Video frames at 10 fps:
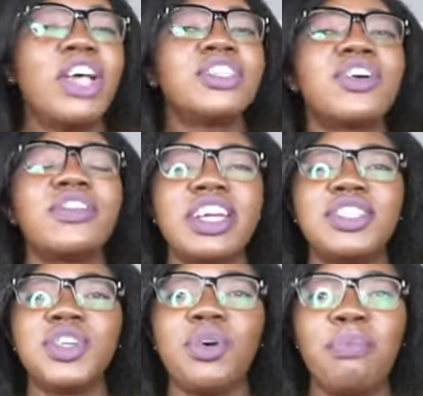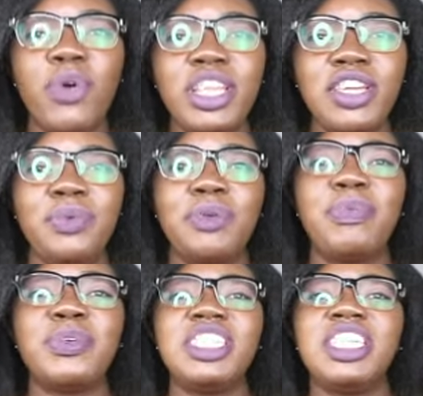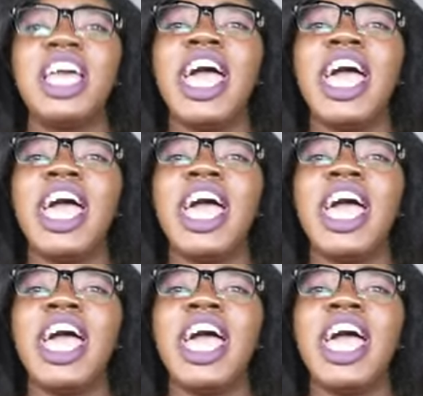so that your body will put in